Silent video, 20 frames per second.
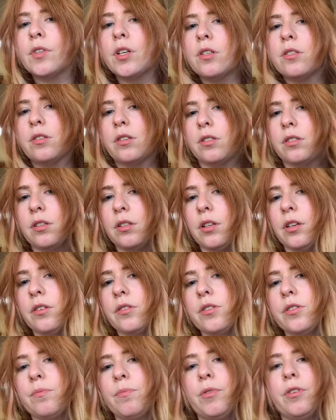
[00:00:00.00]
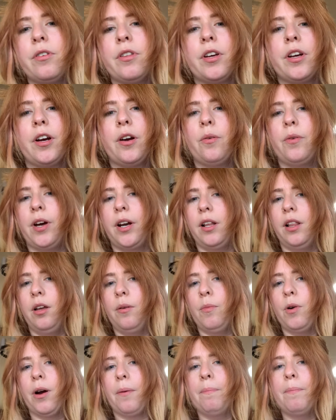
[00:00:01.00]
Just a little smoother. Want a little
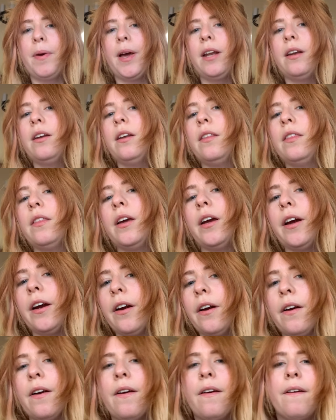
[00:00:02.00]
more bend in there.